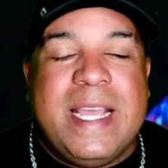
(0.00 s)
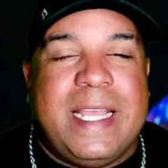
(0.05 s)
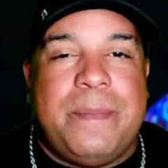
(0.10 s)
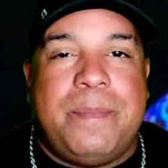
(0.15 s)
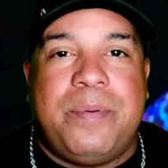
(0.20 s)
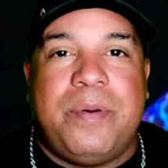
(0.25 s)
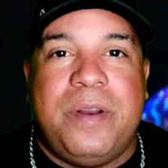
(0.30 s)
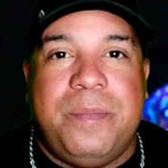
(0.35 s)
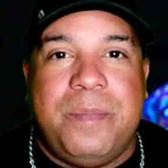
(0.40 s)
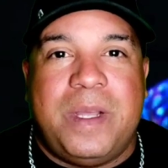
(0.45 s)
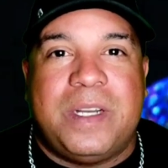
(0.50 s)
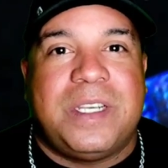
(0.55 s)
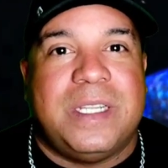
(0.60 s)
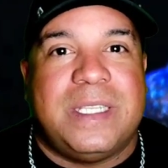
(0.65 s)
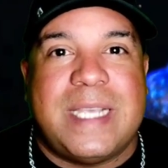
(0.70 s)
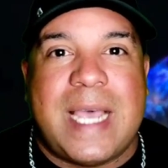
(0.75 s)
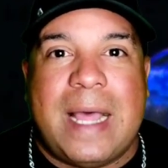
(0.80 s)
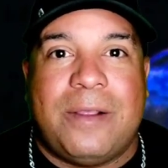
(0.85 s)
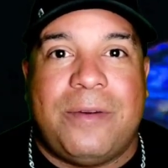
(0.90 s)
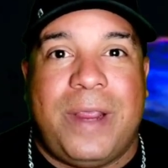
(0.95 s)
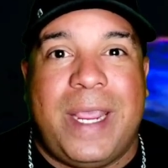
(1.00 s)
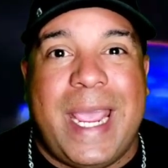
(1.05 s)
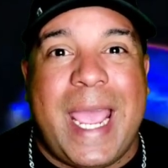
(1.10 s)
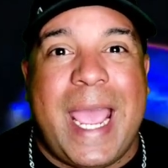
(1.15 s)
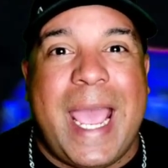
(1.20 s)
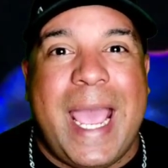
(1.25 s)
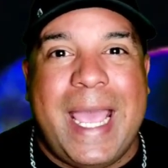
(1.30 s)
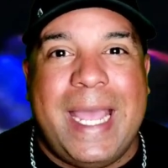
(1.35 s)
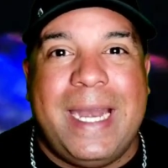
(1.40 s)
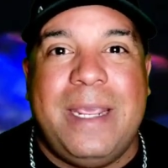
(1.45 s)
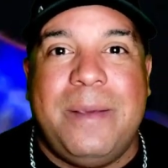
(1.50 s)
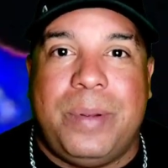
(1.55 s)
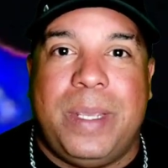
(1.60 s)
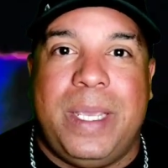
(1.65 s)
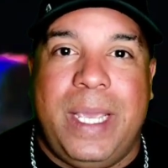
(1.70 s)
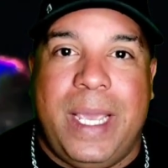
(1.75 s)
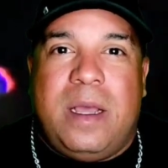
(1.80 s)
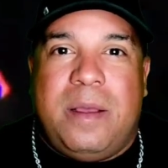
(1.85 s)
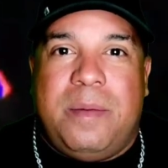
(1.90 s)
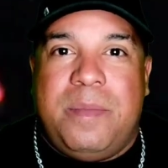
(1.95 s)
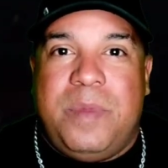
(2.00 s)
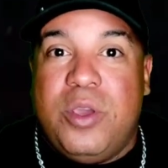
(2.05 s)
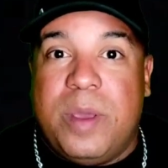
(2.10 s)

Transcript: they pretty much could tolerate any pH.